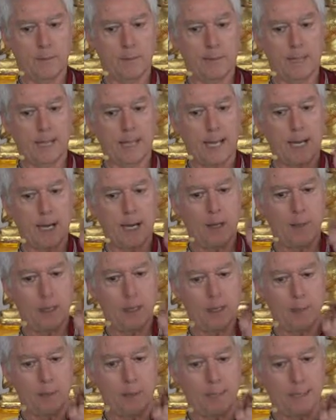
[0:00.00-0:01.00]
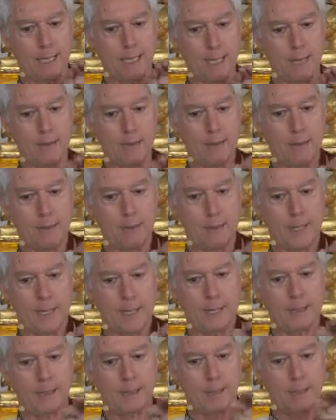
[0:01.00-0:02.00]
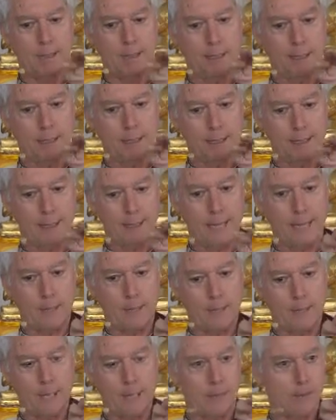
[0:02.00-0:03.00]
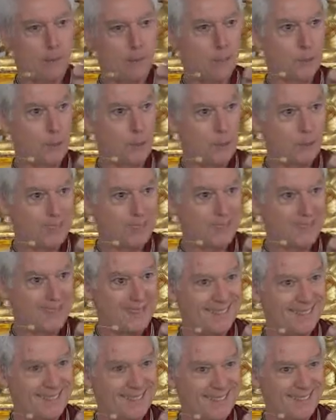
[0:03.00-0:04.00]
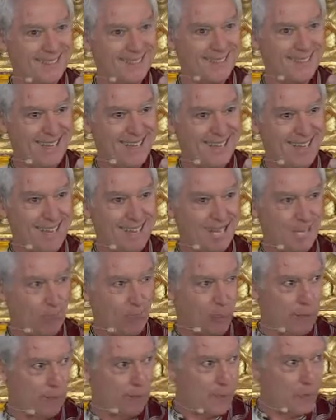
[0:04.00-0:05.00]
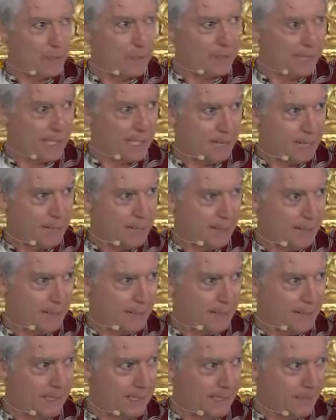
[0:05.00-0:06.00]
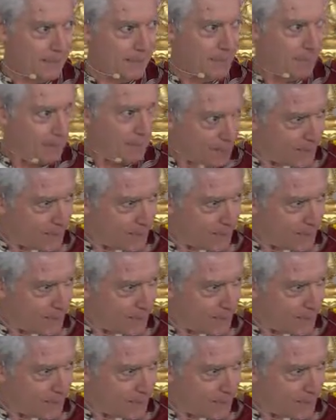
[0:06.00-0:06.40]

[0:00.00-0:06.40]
But then how can we tap into that depth of another person if we've not tapped into the depth